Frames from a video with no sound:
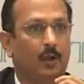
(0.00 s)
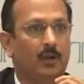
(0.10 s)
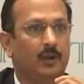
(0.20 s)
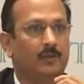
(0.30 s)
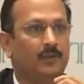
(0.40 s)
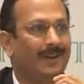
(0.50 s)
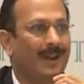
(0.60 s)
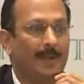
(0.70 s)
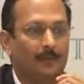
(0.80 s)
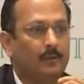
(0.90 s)
the audience were
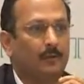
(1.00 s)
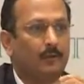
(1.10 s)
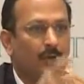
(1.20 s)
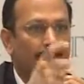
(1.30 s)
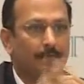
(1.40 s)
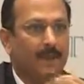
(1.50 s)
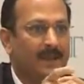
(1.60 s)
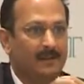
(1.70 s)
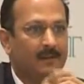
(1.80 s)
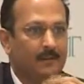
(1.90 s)
absolutely
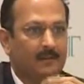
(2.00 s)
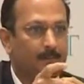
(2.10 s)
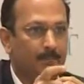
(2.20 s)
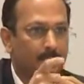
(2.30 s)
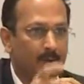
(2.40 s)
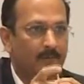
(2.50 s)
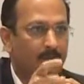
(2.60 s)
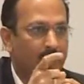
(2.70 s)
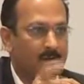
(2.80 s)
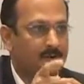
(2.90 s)
basic, simple
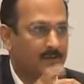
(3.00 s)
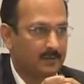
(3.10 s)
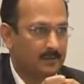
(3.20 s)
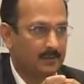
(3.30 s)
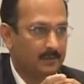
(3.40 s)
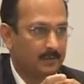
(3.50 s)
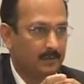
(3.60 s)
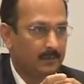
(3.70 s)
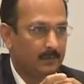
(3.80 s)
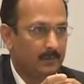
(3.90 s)
handsets
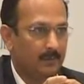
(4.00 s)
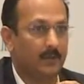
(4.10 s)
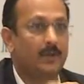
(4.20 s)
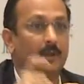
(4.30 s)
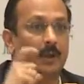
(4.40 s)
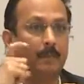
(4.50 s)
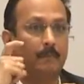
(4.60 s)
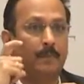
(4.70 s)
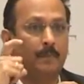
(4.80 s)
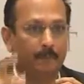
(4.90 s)
with a
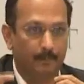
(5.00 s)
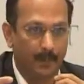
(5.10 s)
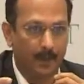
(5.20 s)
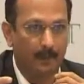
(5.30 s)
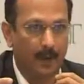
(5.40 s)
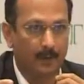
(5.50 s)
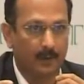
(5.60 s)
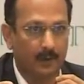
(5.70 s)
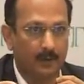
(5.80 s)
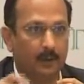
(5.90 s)
bigger
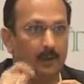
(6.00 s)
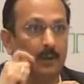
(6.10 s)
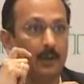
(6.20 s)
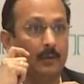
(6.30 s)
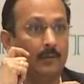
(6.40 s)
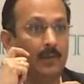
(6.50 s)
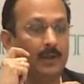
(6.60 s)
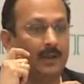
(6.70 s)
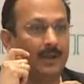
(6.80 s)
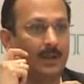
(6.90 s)
battery,
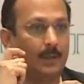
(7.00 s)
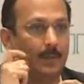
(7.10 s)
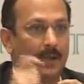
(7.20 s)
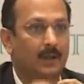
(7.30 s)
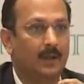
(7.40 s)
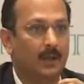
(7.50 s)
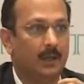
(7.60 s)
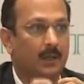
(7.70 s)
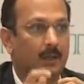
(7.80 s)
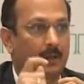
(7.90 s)
with
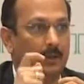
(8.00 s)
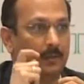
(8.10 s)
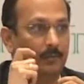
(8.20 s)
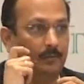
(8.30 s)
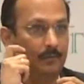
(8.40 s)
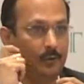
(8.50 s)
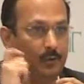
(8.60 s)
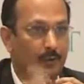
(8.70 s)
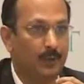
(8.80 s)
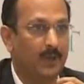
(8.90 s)
completely
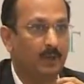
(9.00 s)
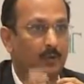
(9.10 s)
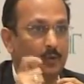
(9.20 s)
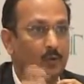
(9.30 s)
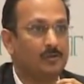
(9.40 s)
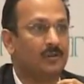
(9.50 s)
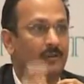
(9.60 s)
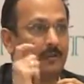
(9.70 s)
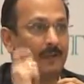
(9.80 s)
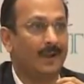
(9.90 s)
being
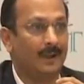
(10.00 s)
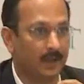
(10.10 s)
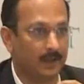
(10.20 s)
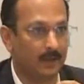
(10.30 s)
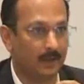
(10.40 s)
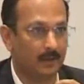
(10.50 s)
user-friendly.